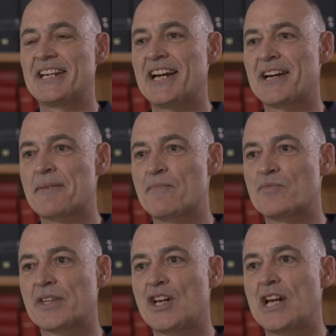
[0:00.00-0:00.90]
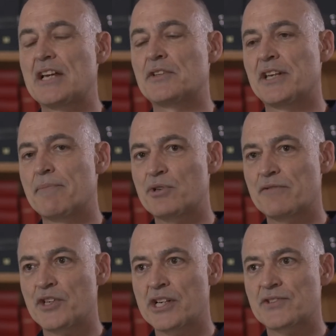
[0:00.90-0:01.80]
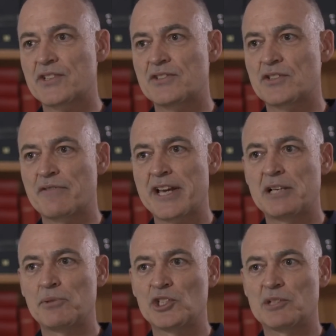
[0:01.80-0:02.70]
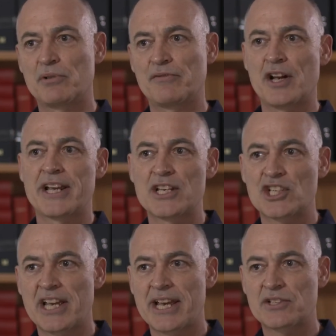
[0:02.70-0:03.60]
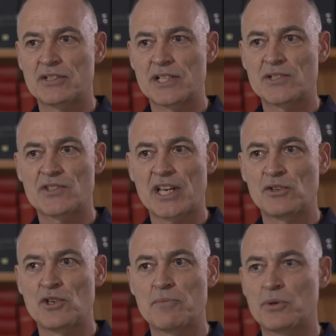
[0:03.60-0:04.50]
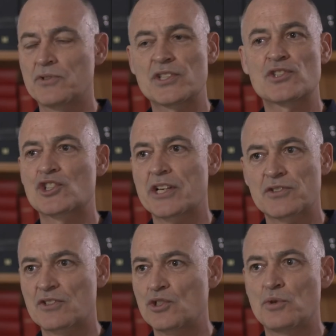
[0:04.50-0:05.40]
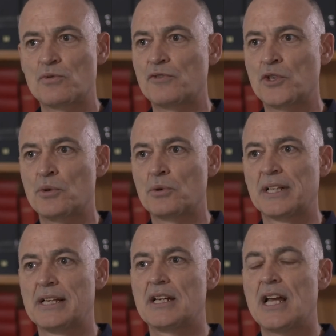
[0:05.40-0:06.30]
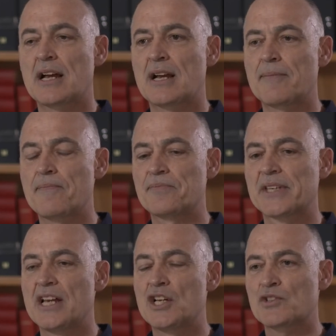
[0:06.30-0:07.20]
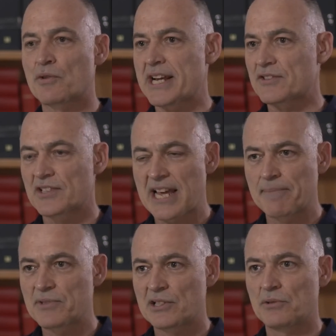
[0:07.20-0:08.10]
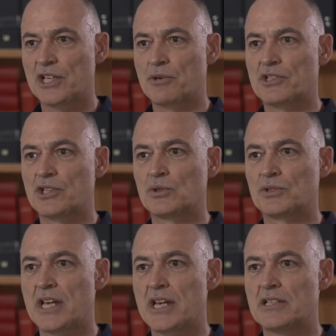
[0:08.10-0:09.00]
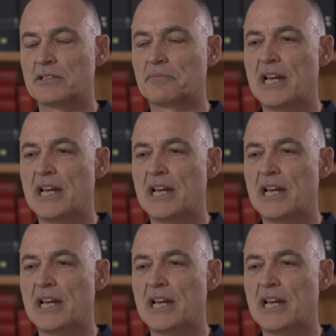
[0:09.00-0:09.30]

Um, the number of nurses available to provide care to these sick newborns is just too few. Um, so that's an absolutely critical need.